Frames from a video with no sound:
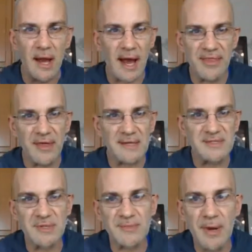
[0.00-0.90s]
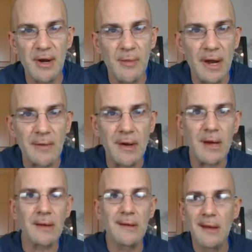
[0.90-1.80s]
I think so much better when I
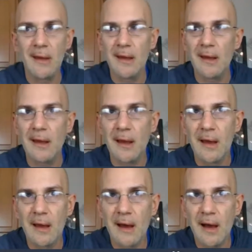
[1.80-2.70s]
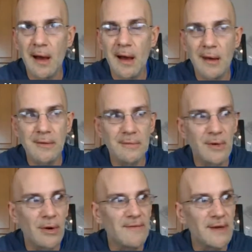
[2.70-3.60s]
run. I don't
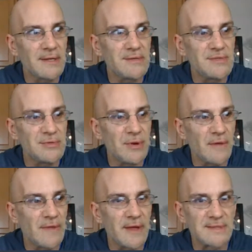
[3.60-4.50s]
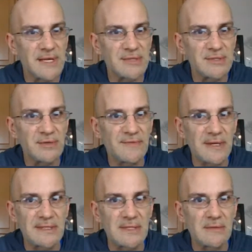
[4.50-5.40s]
know if I could do all the things I do if
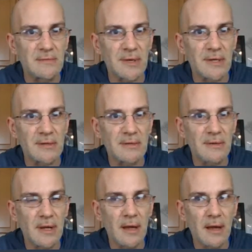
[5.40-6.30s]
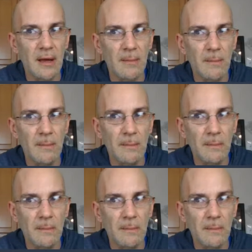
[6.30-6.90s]
I didn't run.